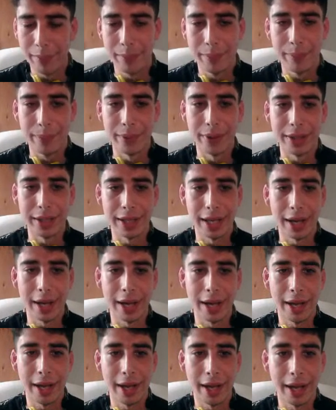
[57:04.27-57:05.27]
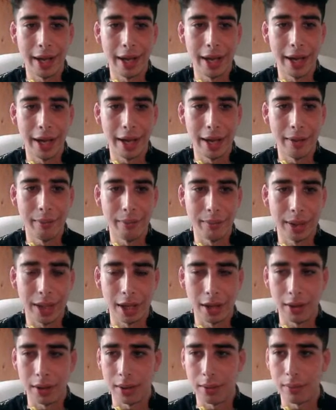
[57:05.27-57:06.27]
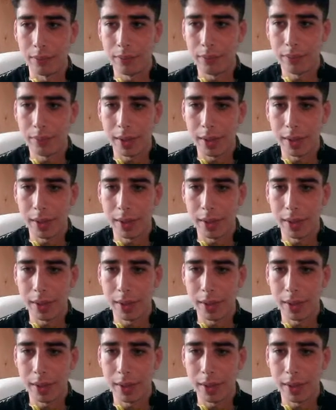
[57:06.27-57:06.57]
But yeah, Kieran,